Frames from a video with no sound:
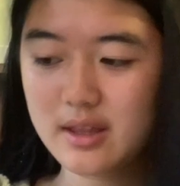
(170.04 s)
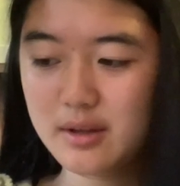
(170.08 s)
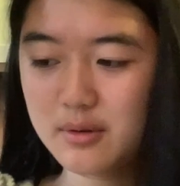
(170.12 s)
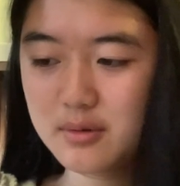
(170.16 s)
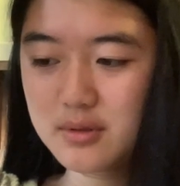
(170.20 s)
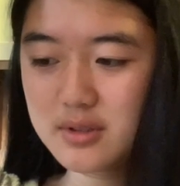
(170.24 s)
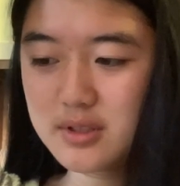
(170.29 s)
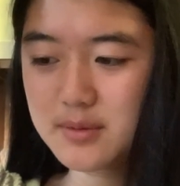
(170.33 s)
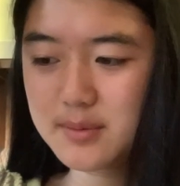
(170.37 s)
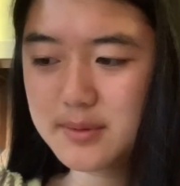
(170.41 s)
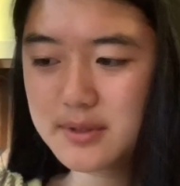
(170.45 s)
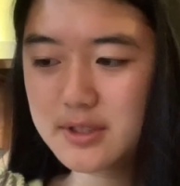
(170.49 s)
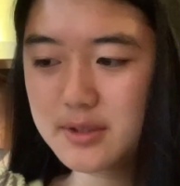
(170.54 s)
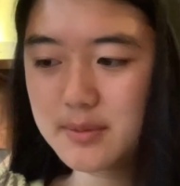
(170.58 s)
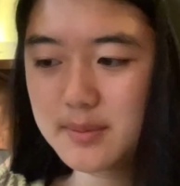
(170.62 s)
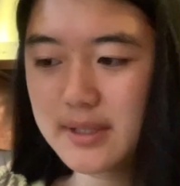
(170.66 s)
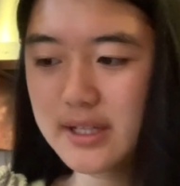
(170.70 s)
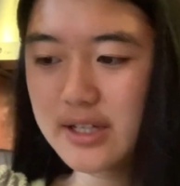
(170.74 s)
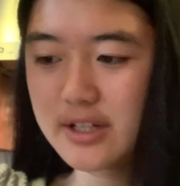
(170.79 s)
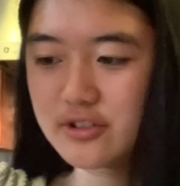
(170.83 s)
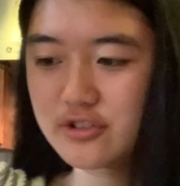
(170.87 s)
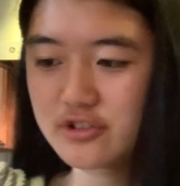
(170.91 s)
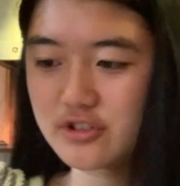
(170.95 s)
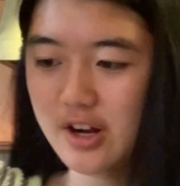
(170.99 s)
That was supposed to be
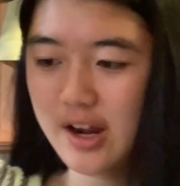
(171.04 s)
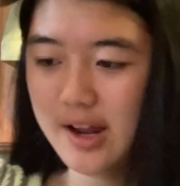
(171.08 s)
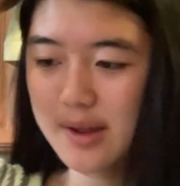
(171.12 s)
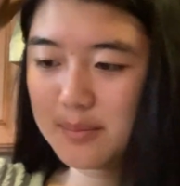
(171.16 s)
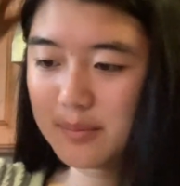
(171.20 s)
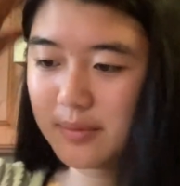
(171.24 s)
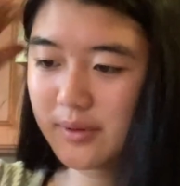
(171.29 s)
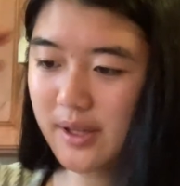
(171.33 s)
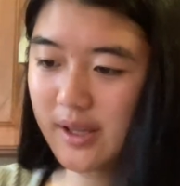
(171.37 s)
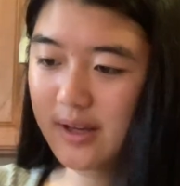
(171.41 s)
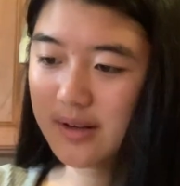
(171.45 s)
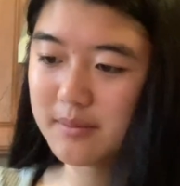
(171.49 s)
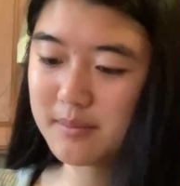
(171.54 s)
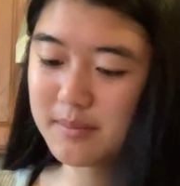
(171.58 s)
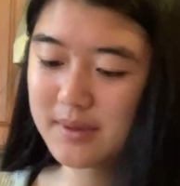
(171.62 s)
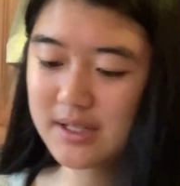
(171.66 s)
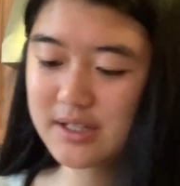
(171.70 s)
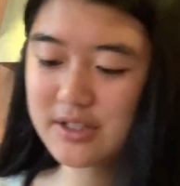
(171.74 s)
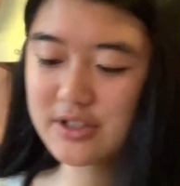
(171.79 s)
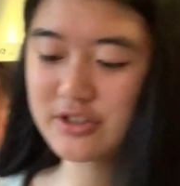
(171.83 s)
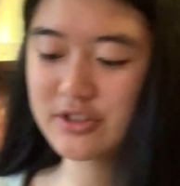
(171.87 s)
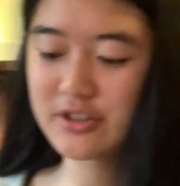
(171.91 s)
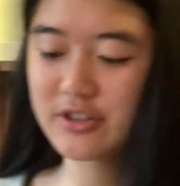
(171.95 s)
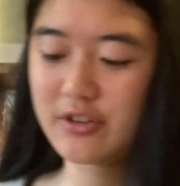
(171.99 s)
a dry blend
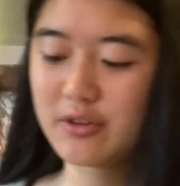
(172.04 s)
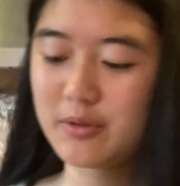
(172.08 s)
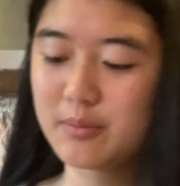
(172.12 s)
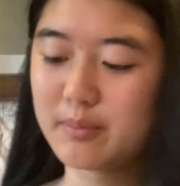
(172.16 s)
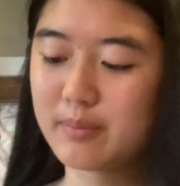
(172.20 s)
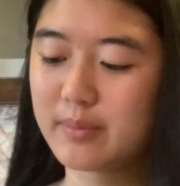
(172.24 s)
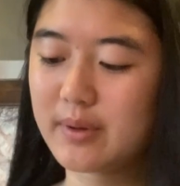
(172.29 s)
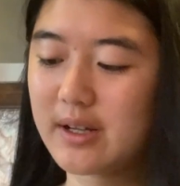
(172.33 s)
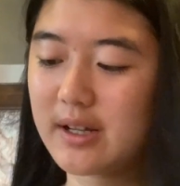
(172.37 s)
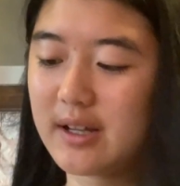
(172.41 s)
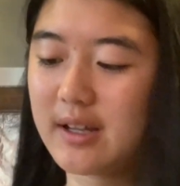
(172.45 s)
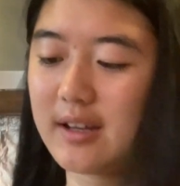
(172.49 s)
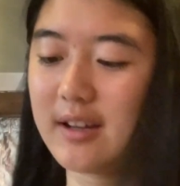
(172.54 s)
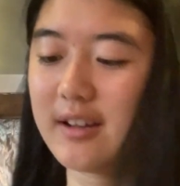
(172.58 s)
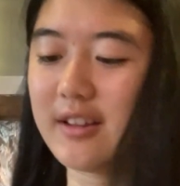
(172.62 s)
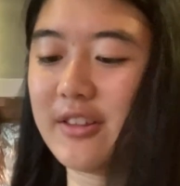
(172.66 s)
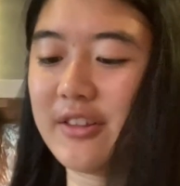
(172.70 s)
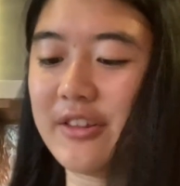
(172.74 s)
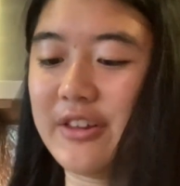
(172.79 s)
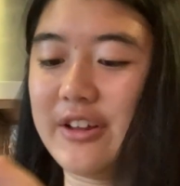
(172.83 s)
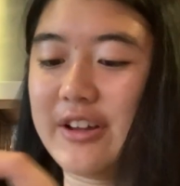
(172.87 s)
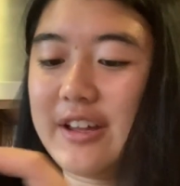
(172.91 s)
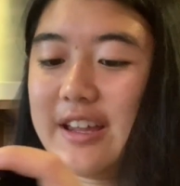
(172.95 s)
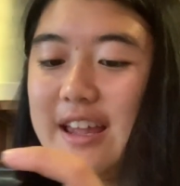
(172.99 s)
mixture, but
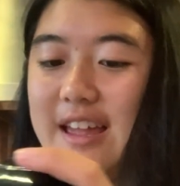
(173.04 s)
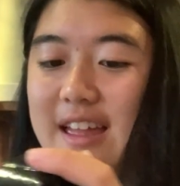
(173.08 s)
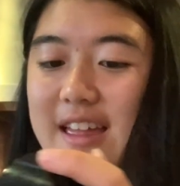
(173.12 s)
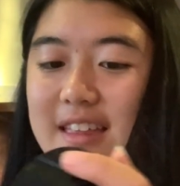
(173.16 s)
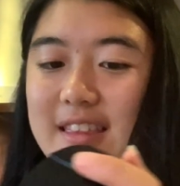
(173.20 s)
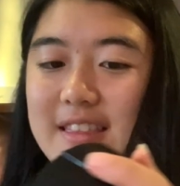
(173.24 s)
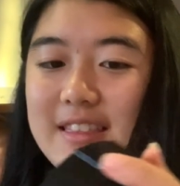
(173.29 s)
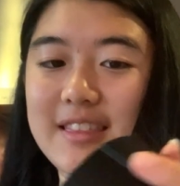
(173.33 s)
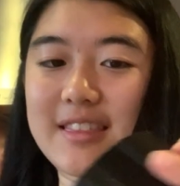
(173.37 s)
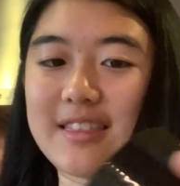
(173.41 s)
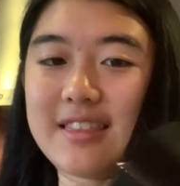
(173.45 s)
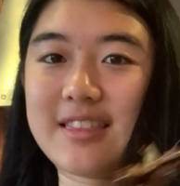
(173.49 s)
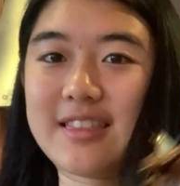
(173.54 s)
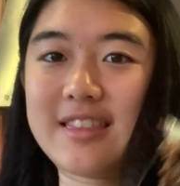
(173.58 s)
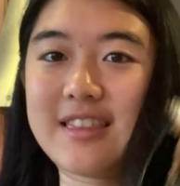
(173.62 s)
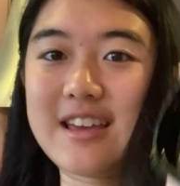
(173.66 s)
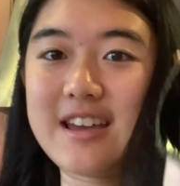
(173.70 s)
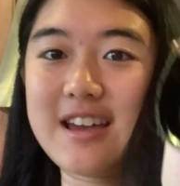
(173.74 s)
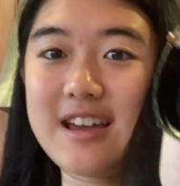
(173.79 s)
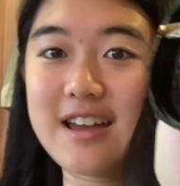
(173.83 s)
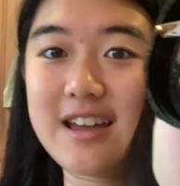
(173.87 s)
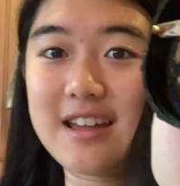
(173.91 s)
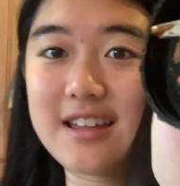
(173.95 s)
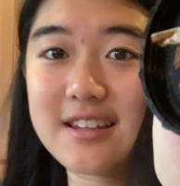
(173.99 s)
look at
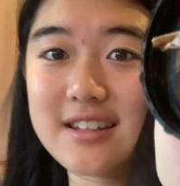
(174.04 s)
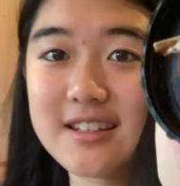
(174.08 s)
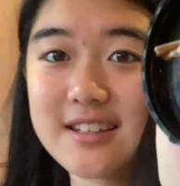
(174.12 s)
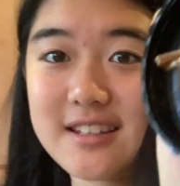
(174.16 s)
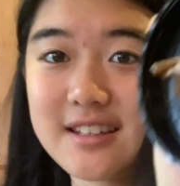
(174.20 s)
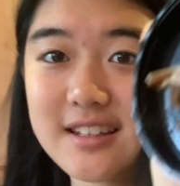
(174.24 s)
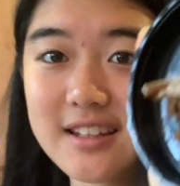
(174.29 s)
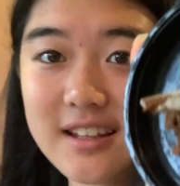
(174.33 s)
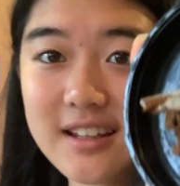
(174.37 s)
this.